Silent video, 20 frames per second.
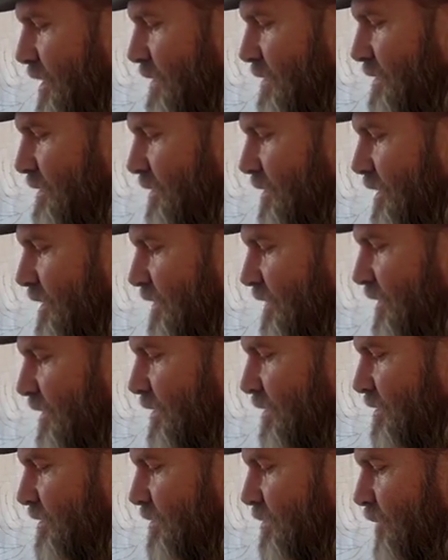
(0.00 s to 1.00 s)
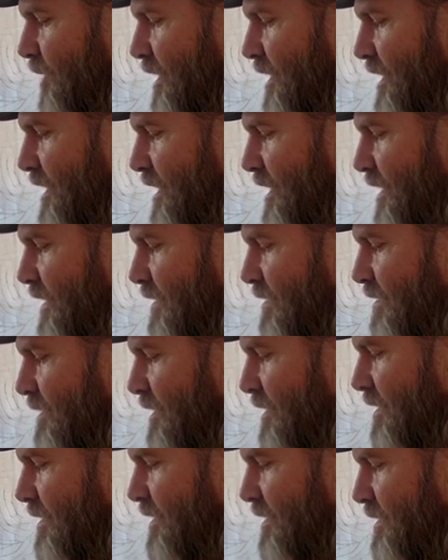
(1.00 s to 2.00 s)
So you have 100 pi
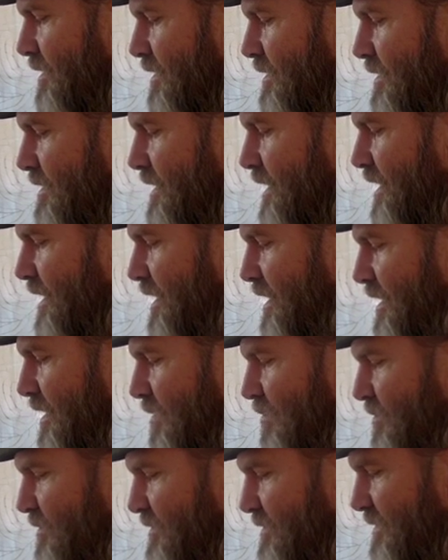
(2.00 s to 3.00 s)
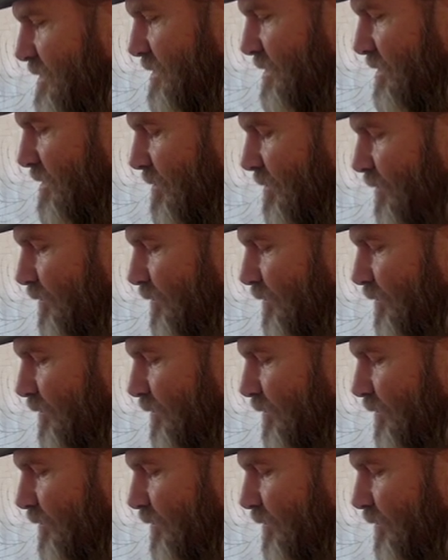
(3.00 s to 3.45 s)
times,